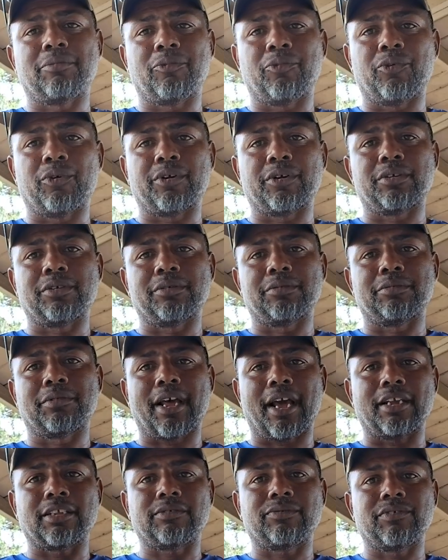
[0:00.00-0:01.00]
real
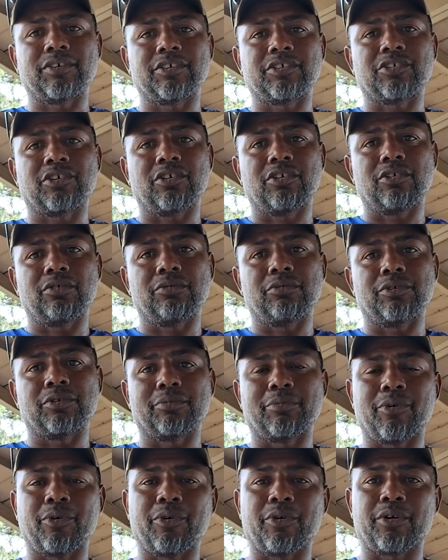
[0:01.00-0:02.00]
nice fish on were
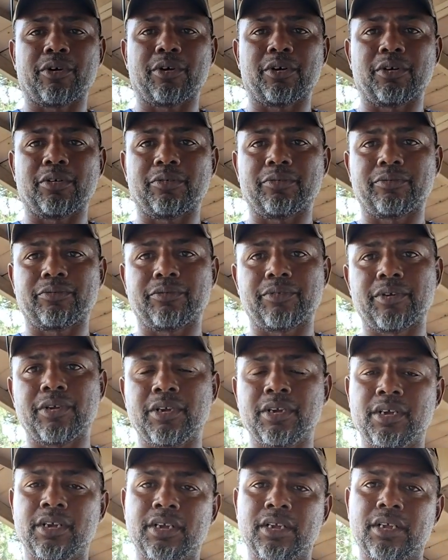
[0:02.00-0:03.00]
more of
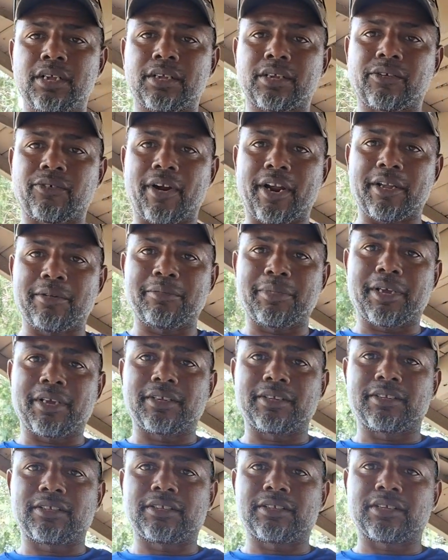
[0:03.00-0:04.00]
crank
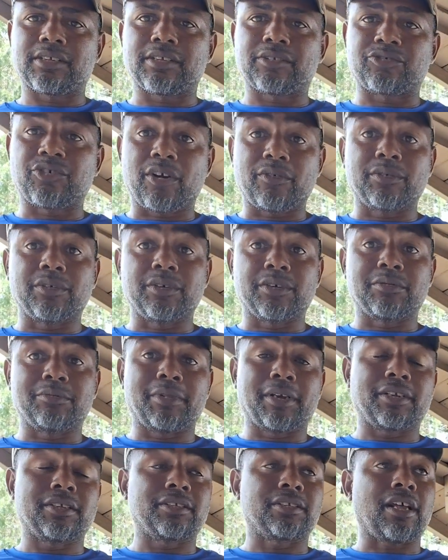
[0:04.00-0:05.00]
baits, treble hook
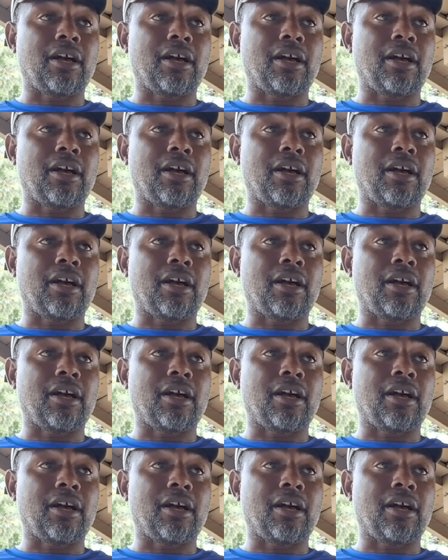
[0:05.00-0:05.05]
baits.